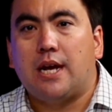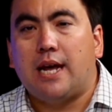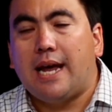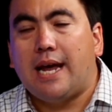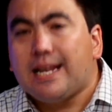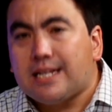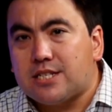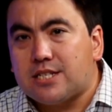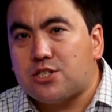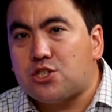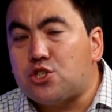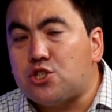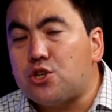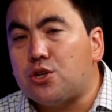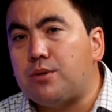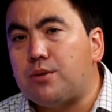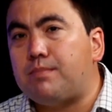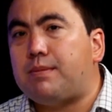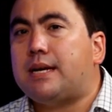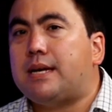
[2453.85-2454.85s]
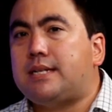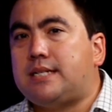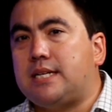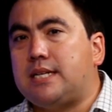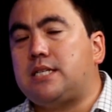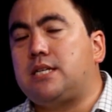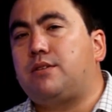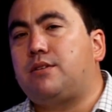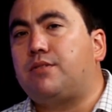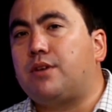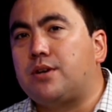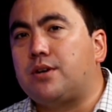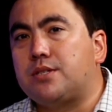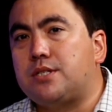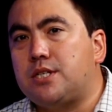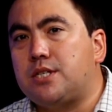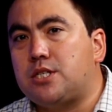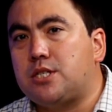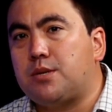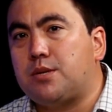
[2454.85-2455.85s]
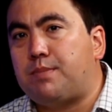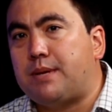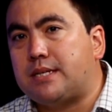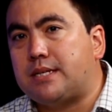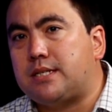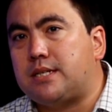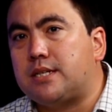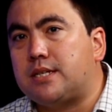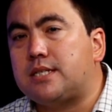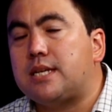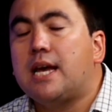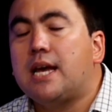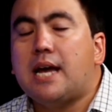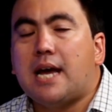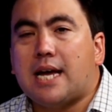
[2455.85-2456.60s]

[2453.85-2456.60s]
It shouldn't be a disadvantage to business,